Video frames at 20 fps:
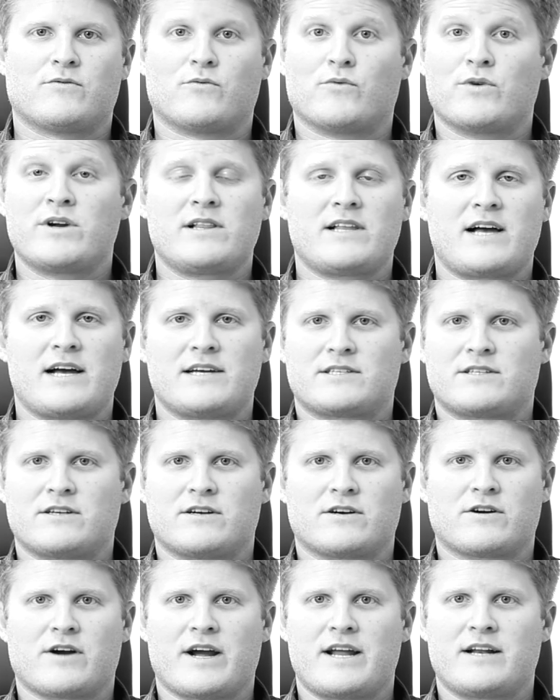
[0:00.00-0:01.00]
realize
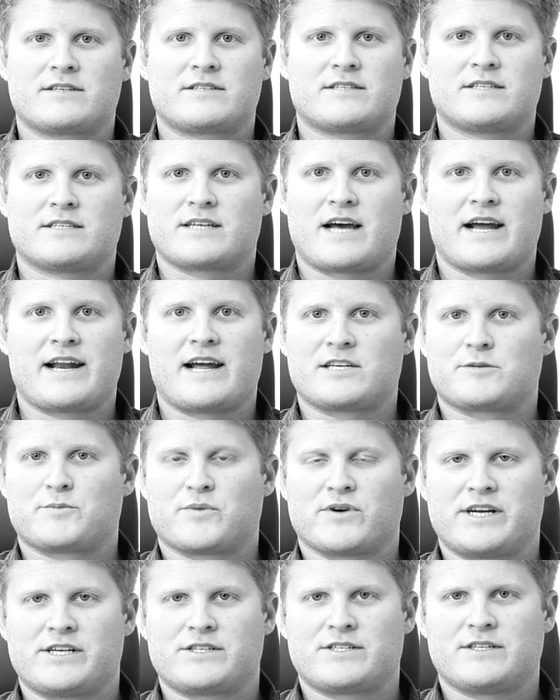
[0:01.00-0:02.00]
their greatest design
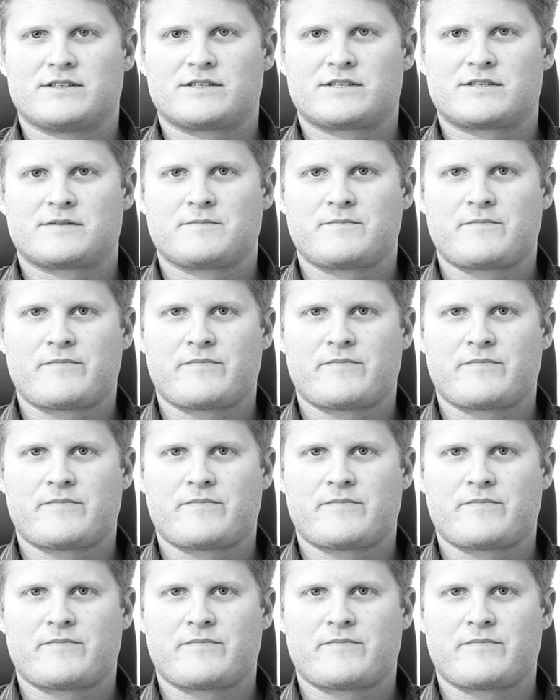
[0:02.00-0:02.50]
aspirations.